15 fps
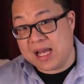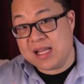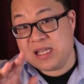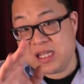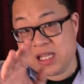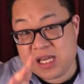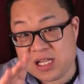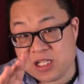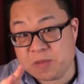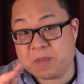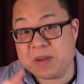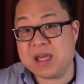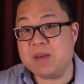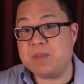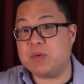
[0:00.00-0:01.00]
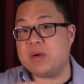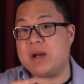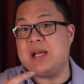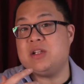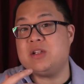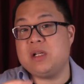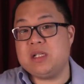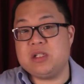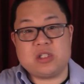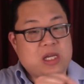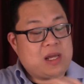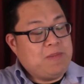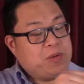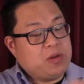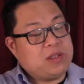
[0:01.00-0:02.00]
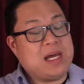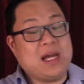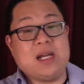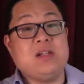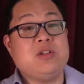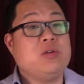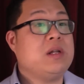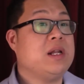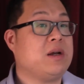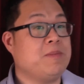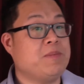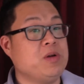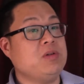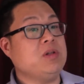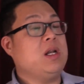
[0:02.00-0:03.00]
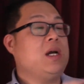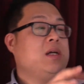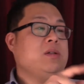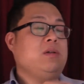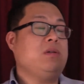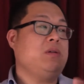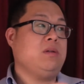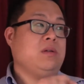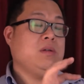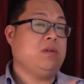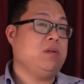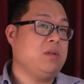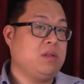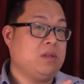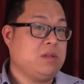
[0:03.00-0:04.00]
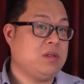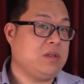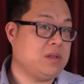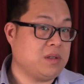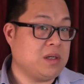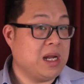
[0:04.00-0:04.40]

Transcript: And these people would actually just input that into their computer like, doot, doot, doot, doot, doot, doot, doot,